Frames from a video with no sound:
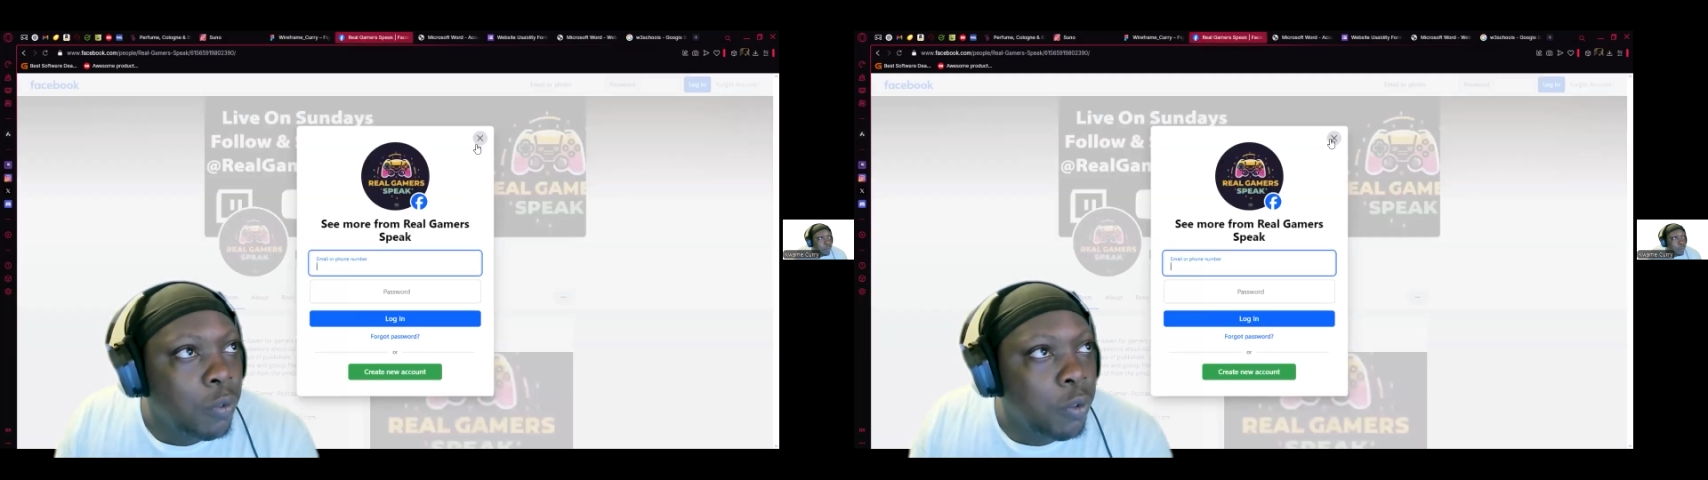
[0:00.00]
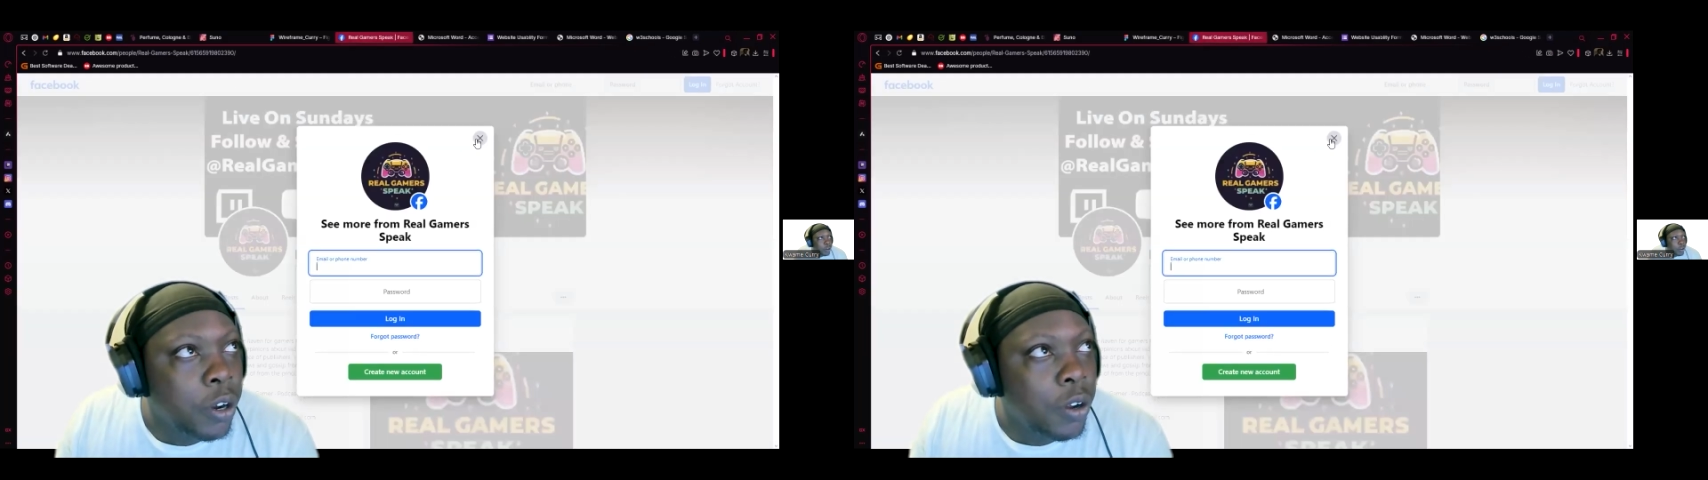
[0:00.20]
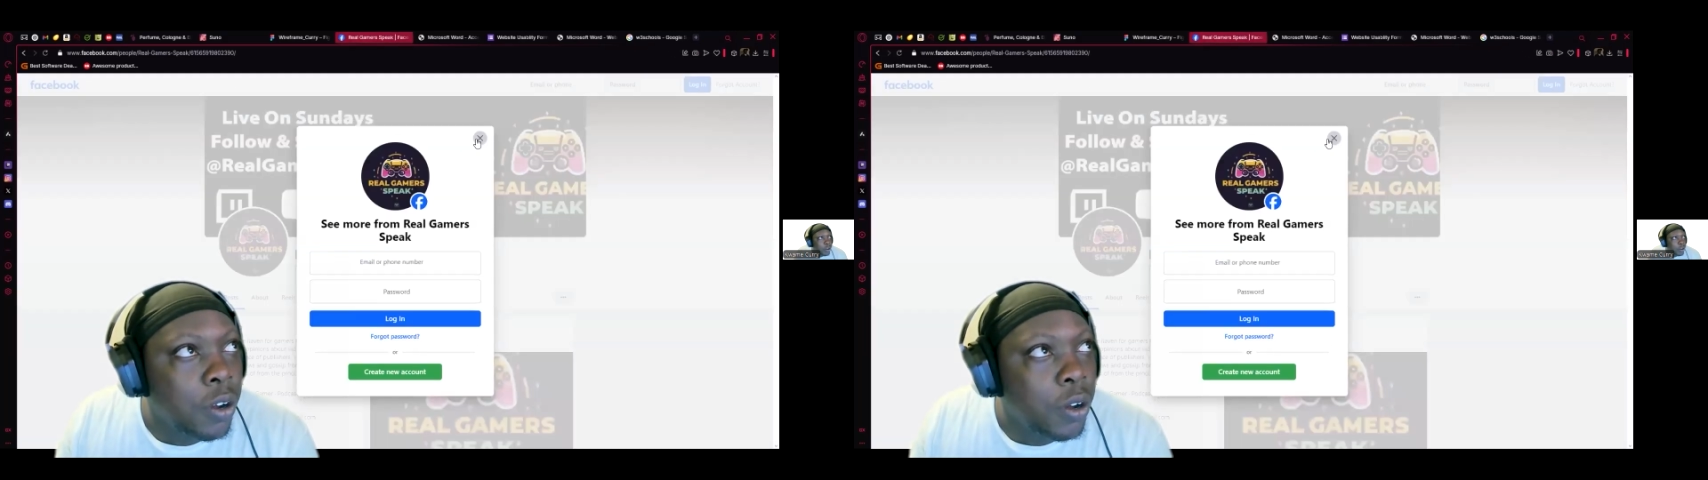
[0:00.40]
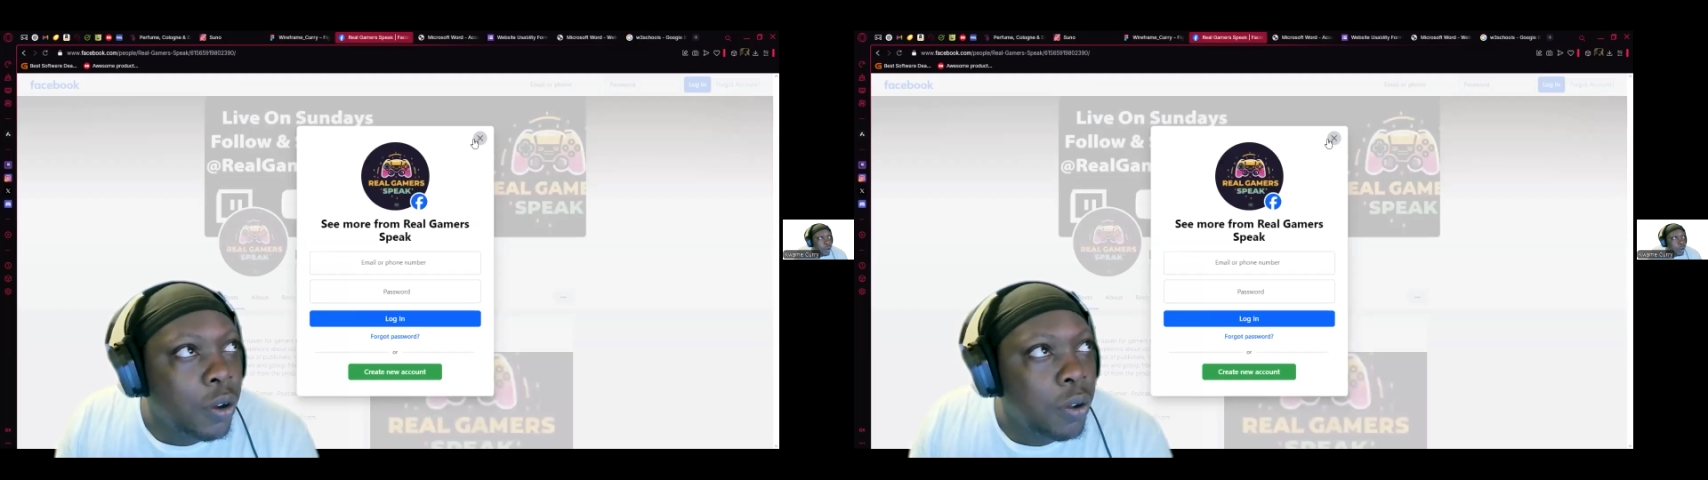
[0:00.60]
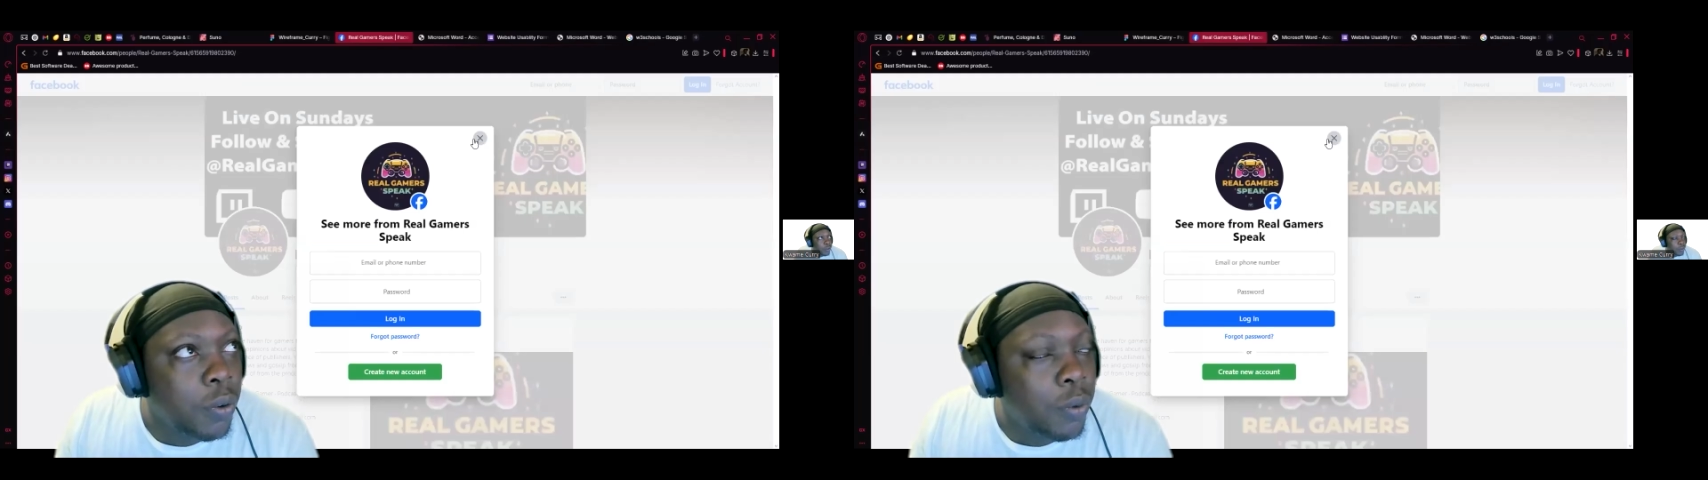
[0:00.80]

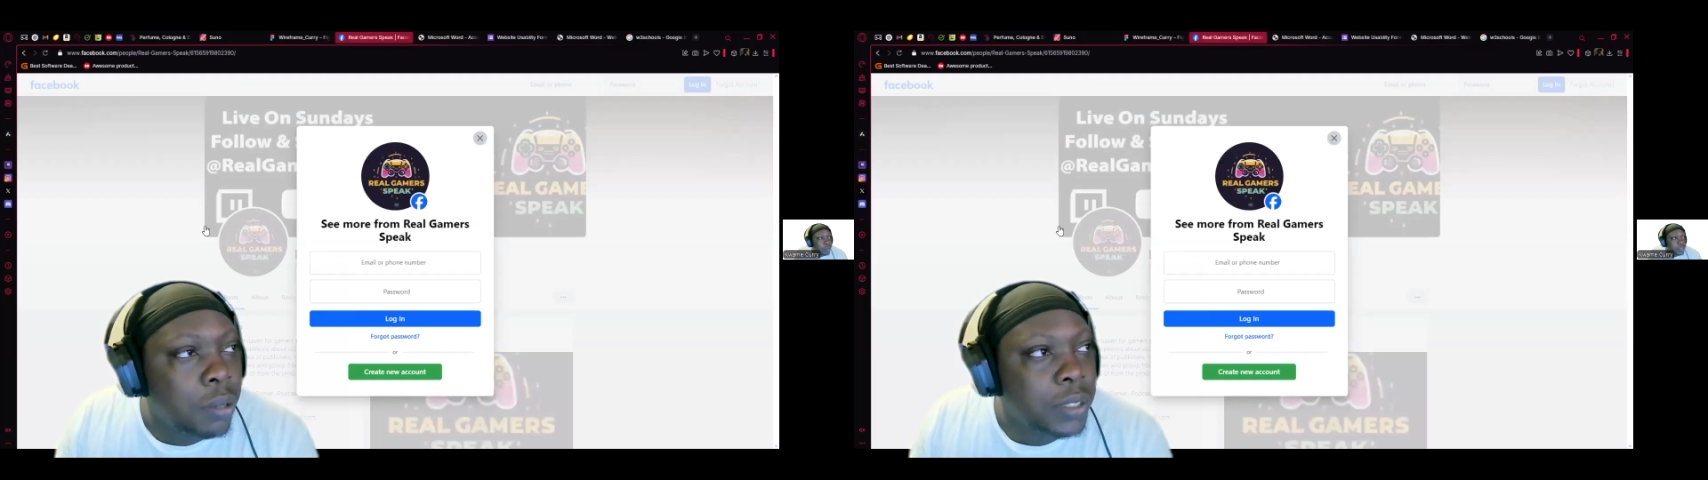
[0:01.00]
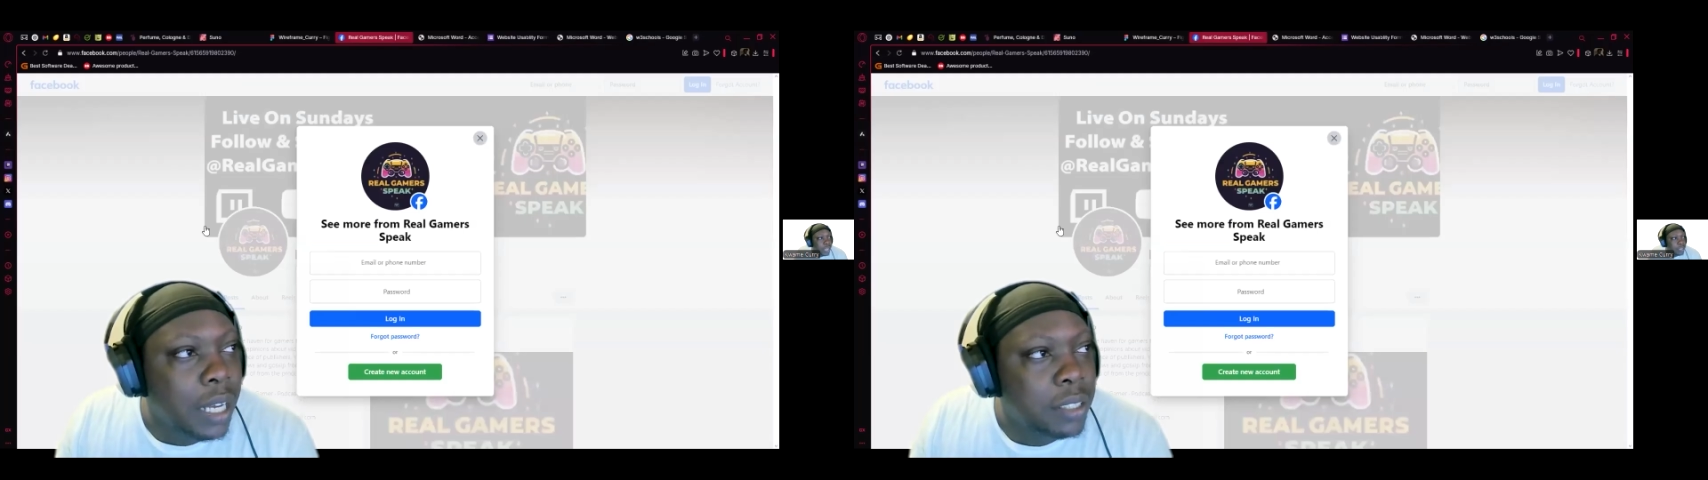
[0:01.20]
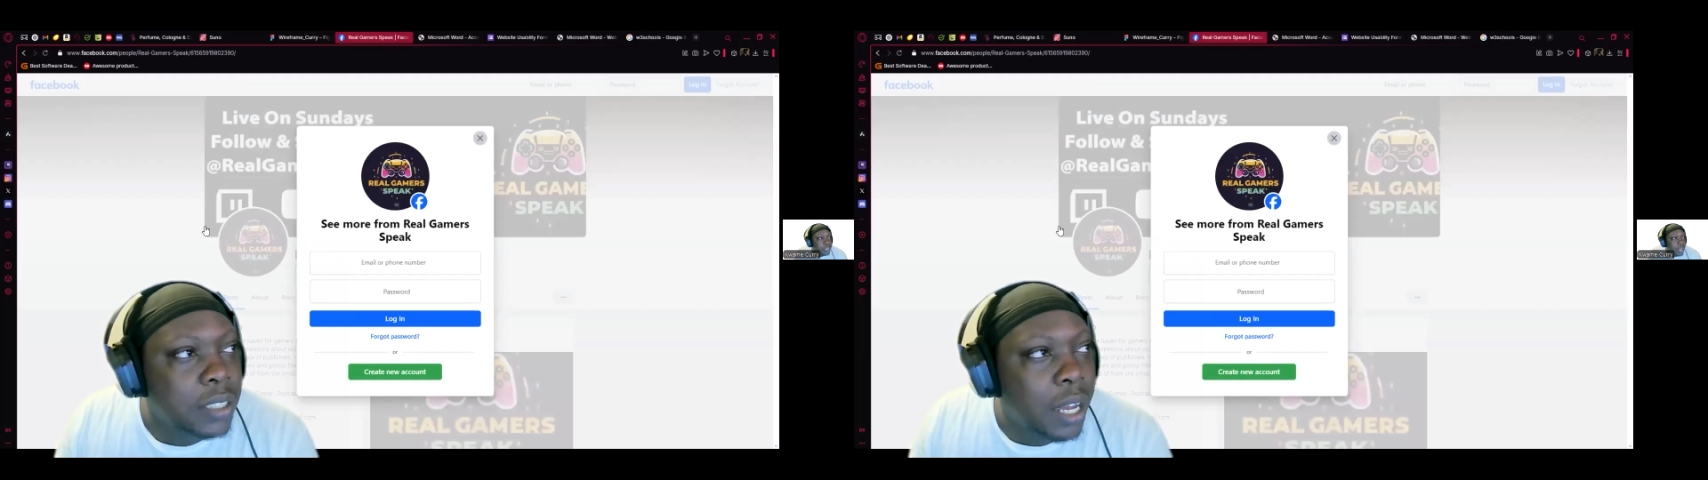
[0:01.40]
real websites